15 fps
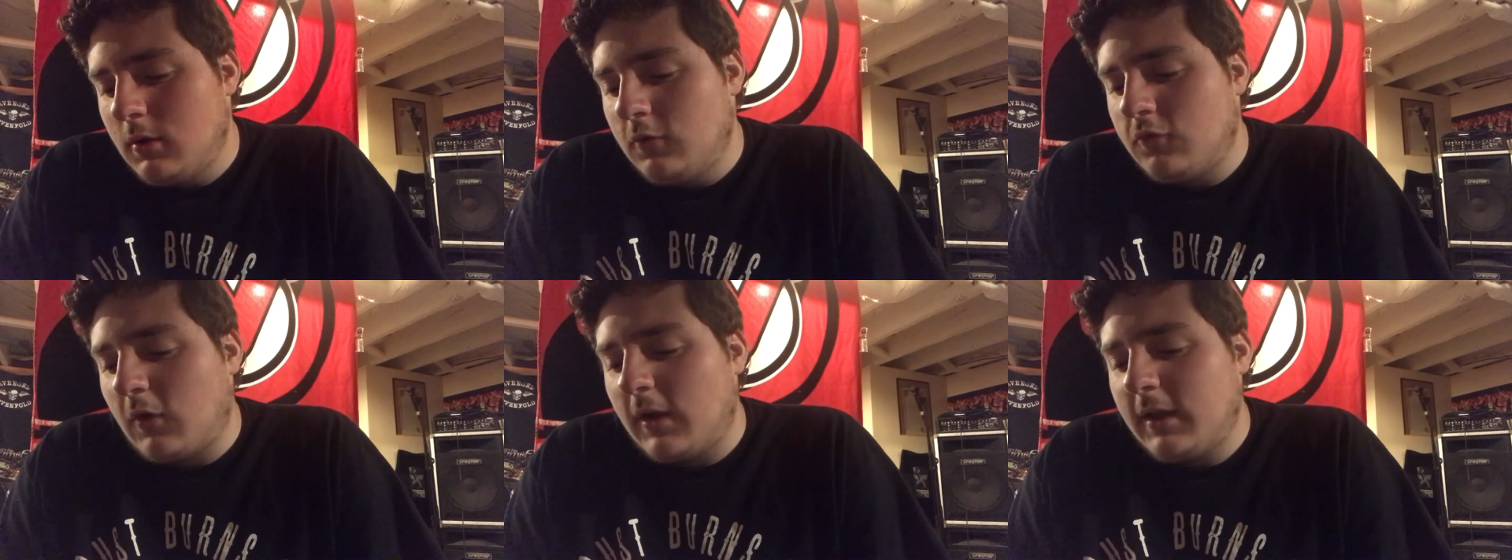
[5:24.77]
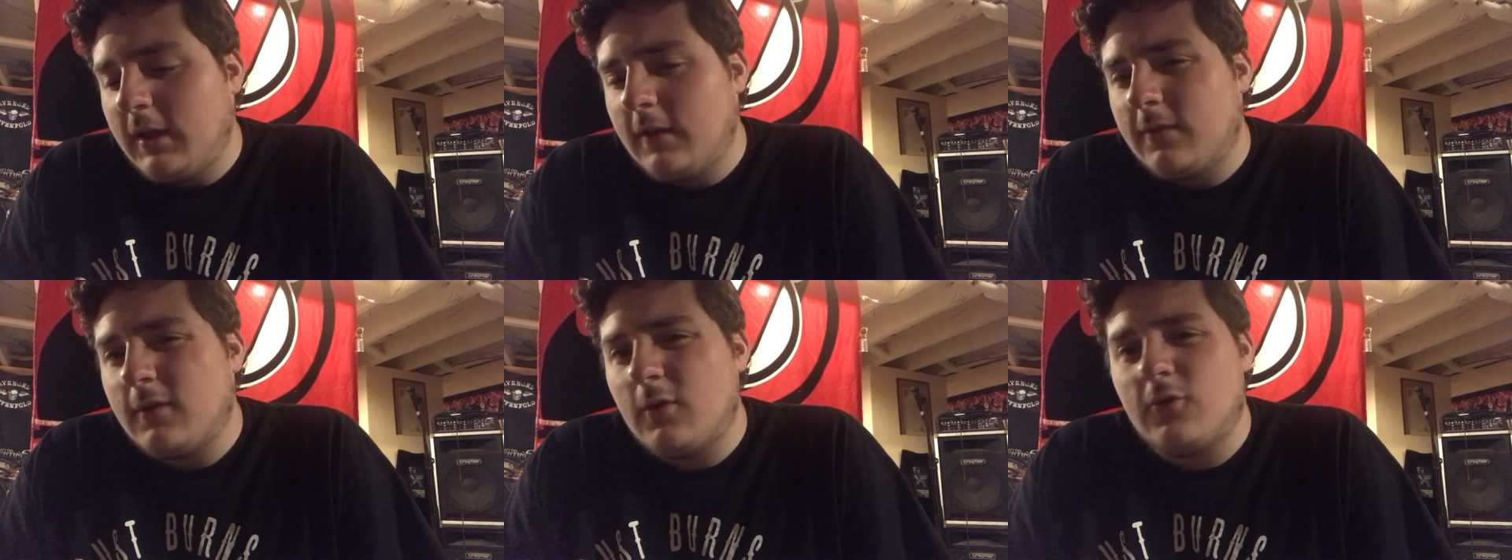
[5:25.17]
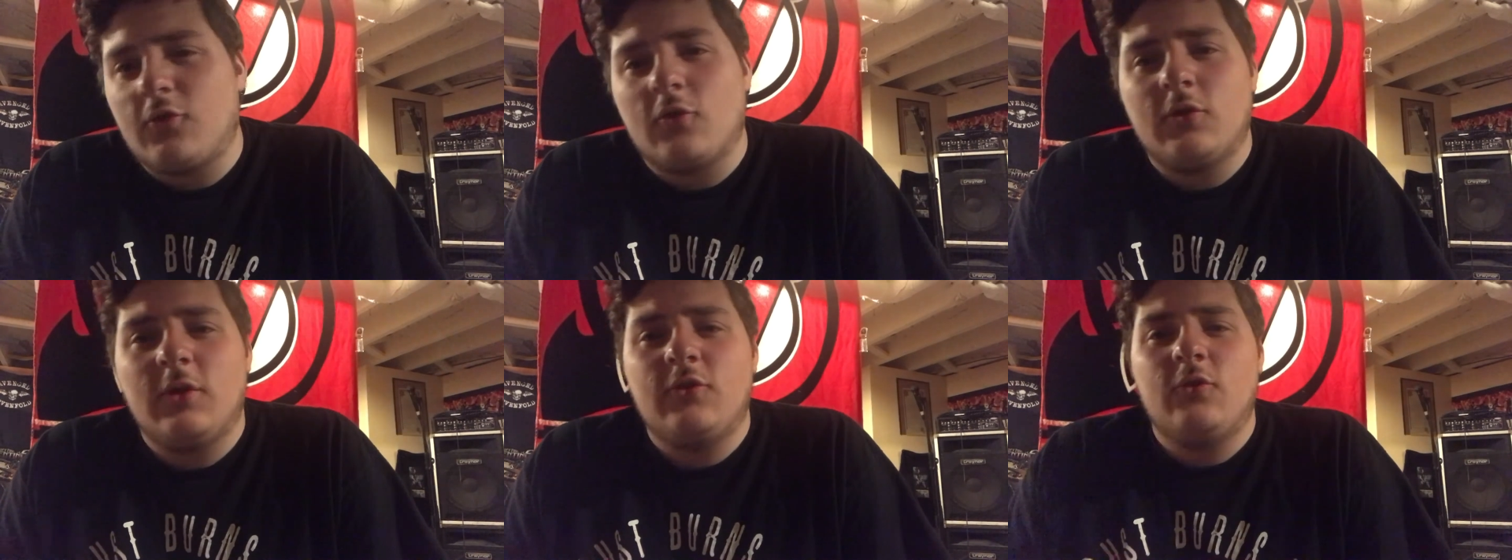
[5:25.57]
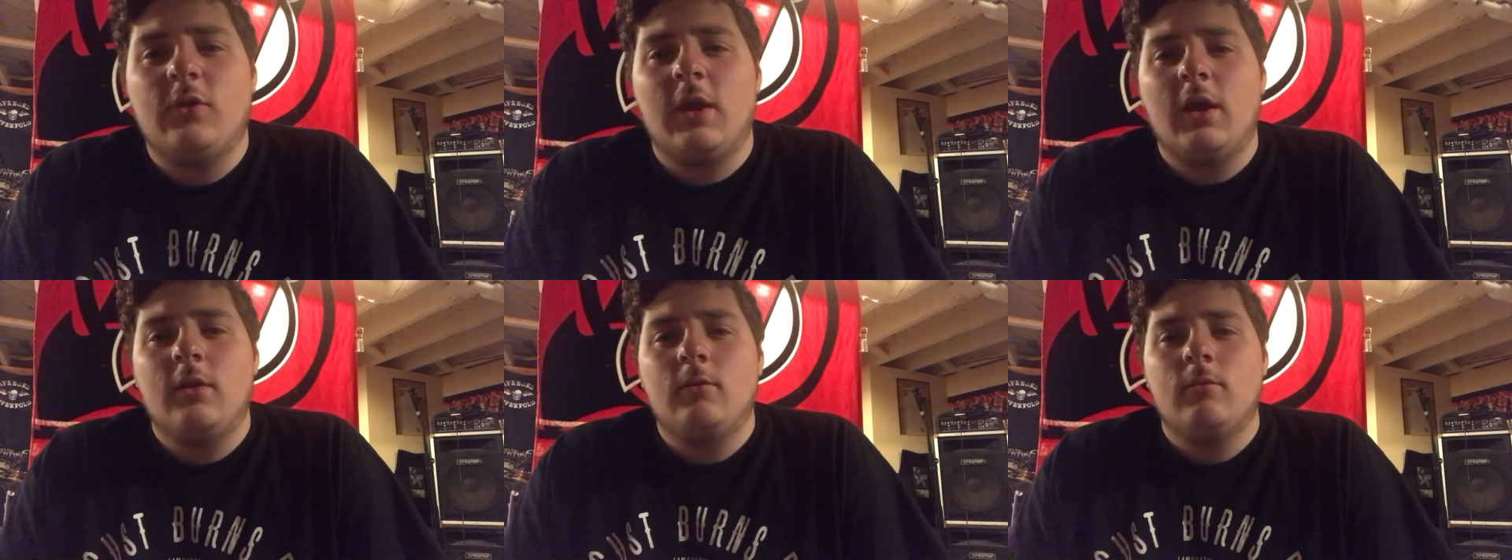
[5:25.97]
try to get there as early as you
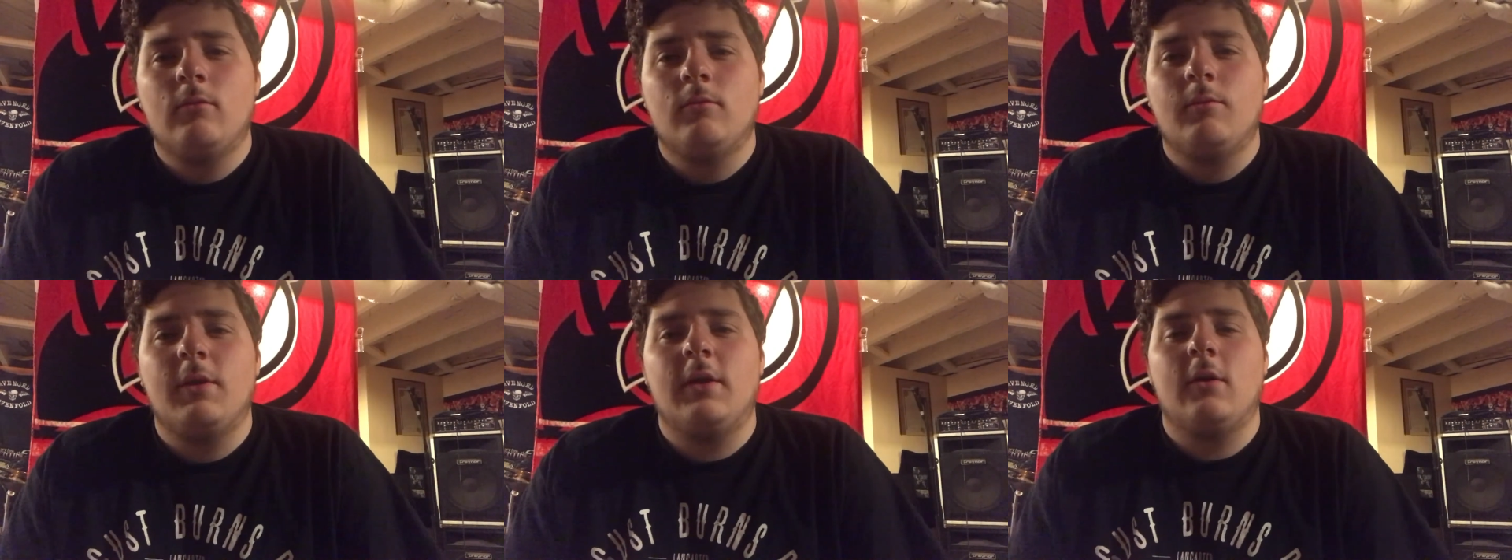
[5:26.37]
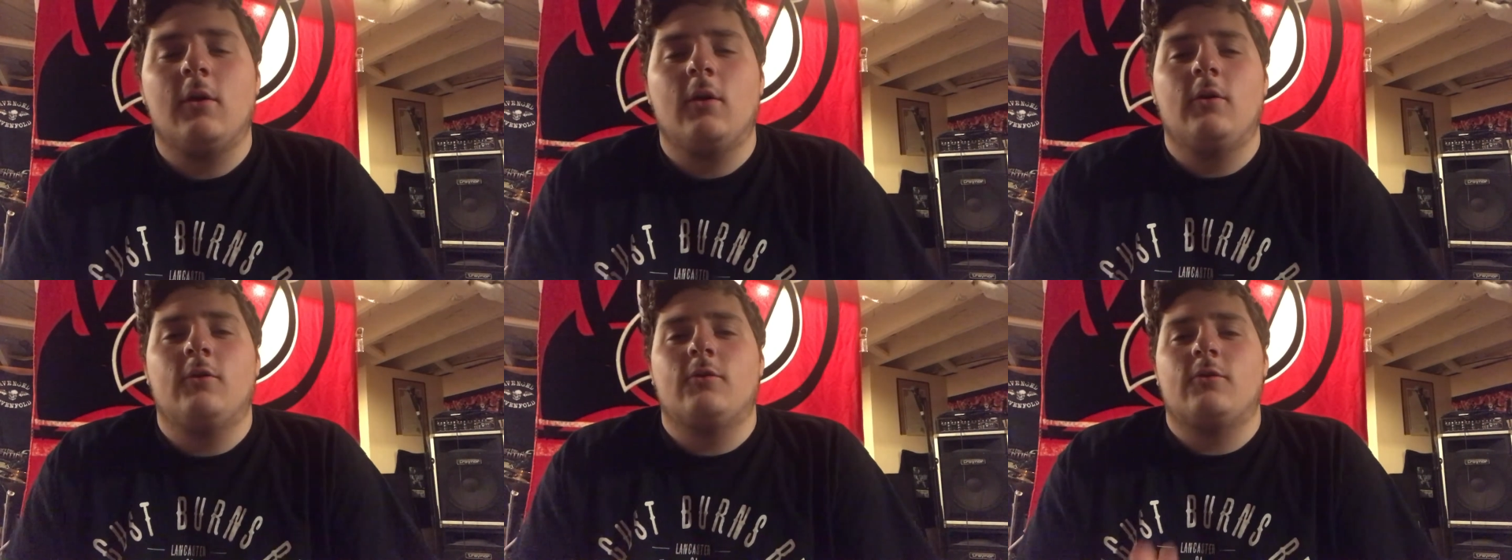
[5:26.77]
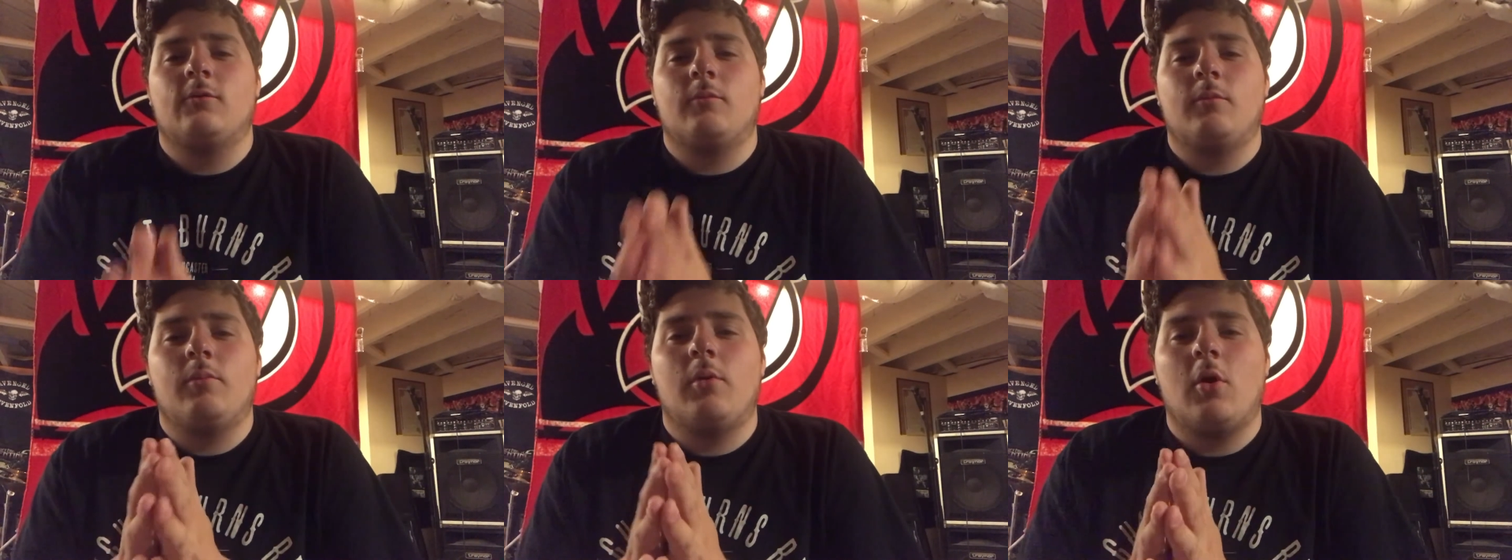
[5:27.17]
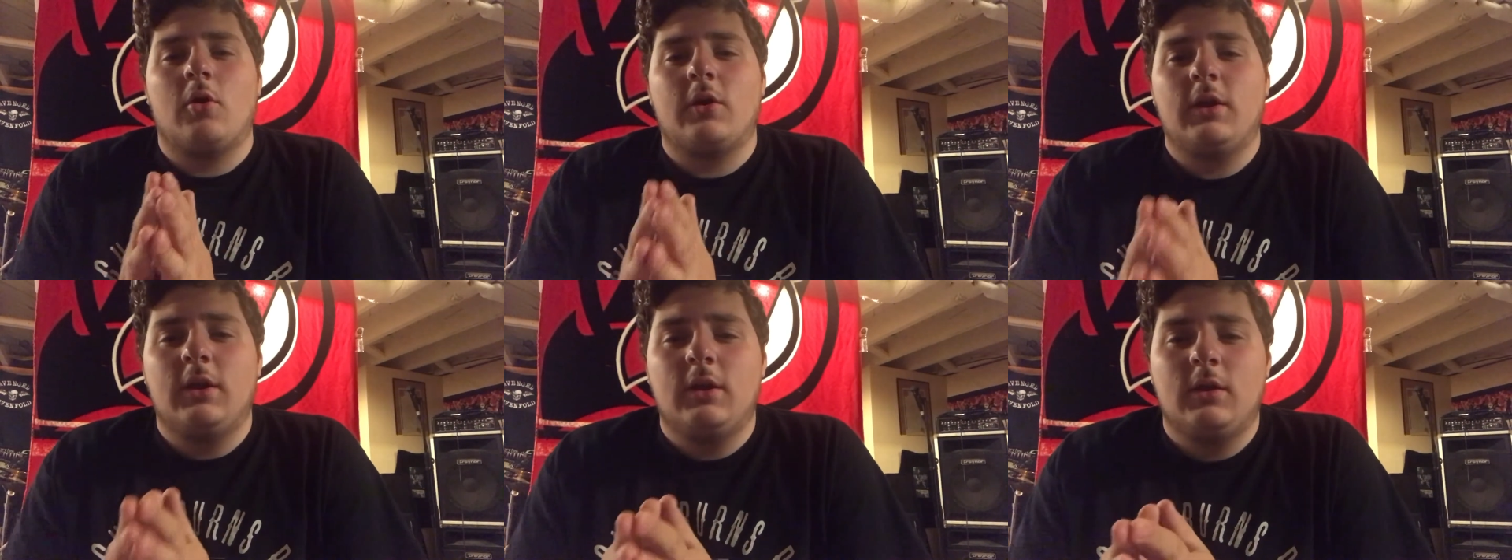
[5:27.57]
can, because
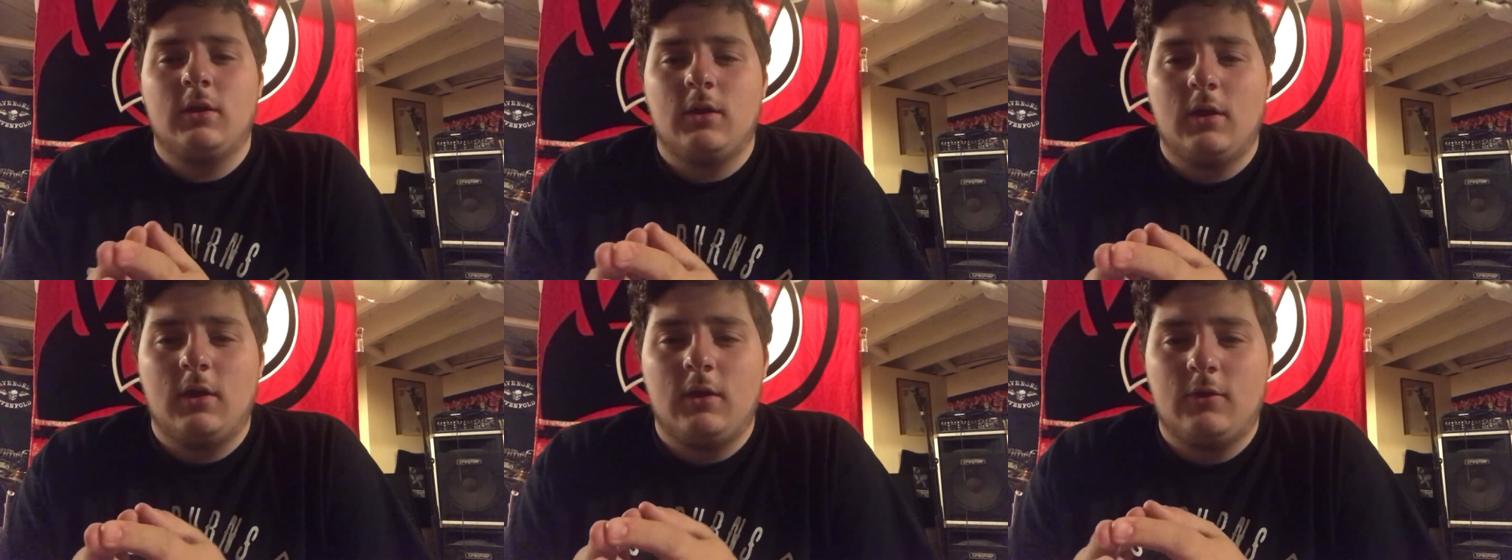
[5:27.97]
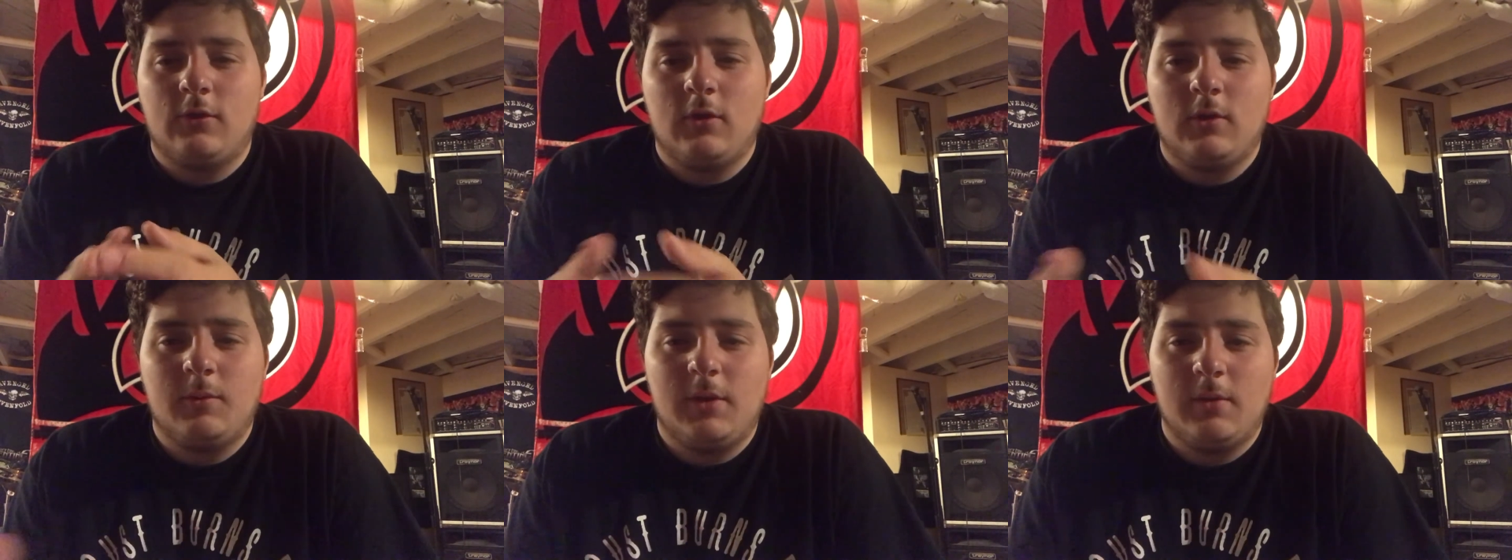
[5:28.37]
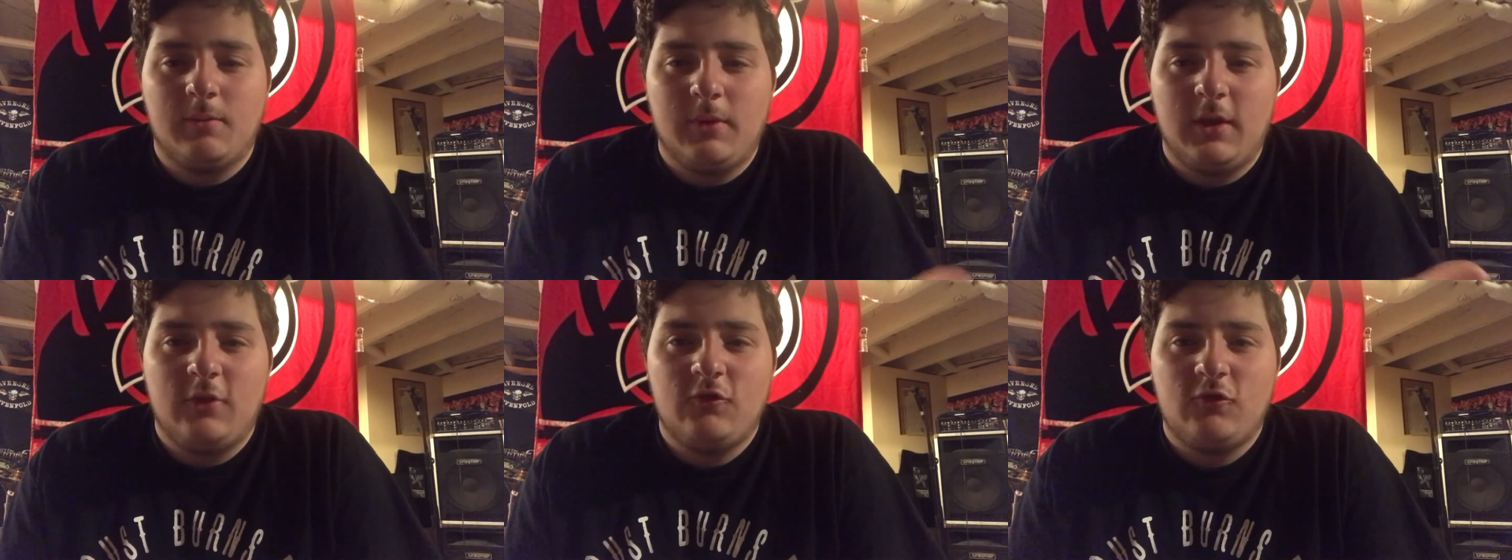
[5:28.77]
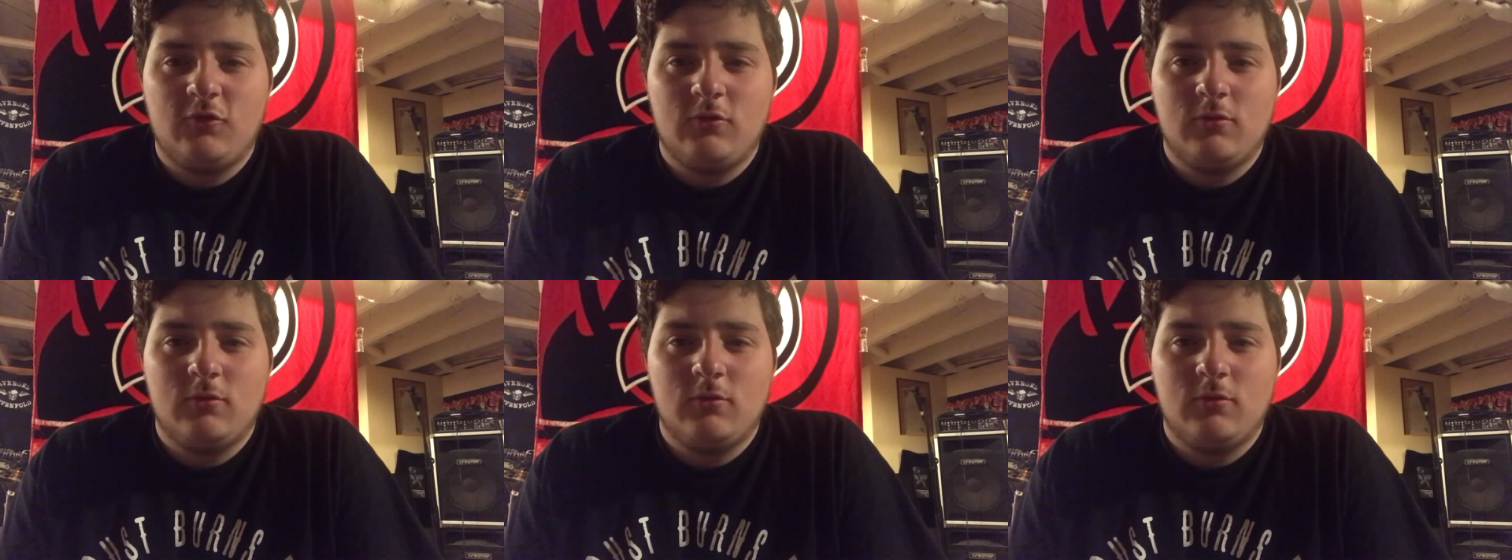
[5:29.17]
parking is gonna be a bitch,